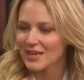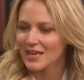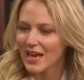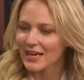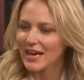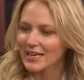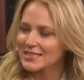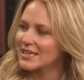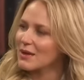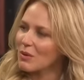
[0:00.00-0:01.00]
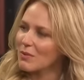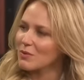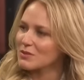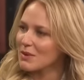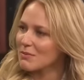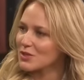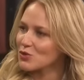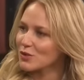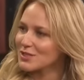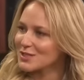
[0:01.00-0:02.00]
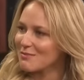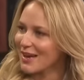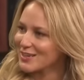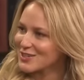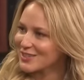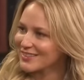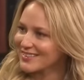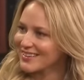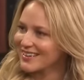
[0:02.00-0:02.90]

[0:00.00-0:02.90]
yeah, in hindsight, probably wasn't my best choice as a manager.